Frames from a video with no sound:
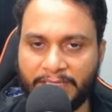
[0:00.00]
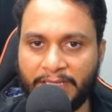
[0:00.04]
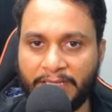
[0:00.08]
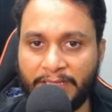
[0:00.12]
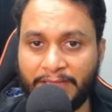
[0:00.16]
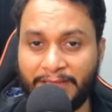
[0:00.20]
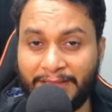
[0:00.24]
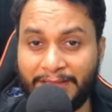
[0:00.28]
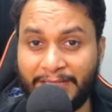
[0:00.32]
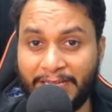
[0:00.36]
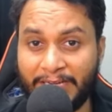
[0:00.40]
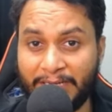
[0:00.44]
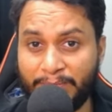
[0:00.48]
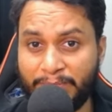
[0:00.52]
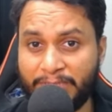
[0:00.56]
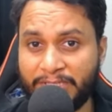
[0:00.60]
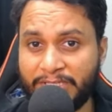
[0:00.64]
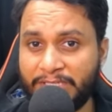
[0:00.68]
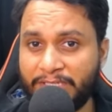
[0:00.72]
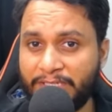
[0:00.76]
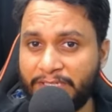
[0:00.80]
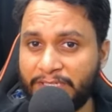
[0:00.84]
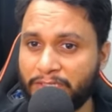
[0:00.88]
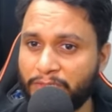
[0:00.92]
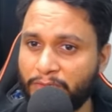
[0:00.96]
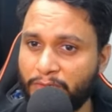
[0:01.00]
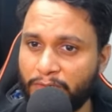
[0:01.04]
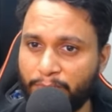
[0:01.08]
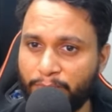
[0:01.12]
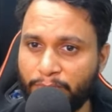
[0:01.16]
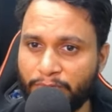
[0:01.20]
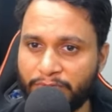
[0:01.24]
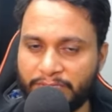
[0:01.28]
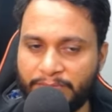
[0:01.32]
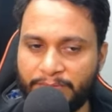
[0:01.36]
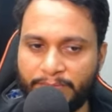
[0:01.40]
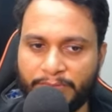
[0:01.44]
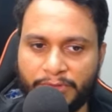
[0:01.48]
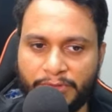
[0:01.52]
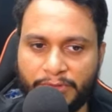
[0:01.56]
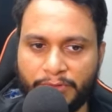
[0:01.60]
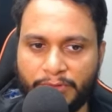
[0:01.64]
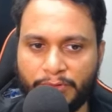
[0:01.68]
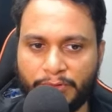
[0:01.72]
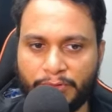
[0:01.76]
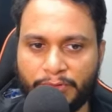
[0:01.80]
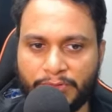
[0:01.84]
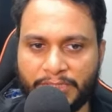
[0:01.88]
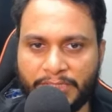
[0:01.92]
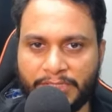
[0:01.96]
That means it is not possible to
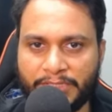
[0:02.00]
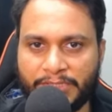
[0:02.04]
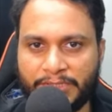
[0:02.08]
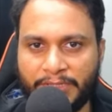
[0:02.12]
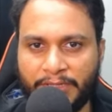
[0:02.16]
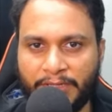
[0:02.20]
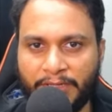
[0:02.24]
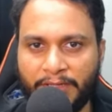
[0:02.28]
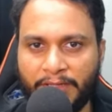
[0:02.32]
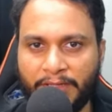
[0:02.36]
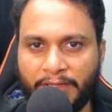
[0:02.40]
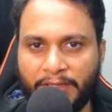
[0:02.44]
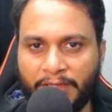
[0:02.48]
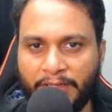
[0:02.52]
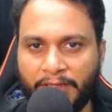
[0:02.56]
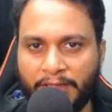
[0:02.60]
do such thing.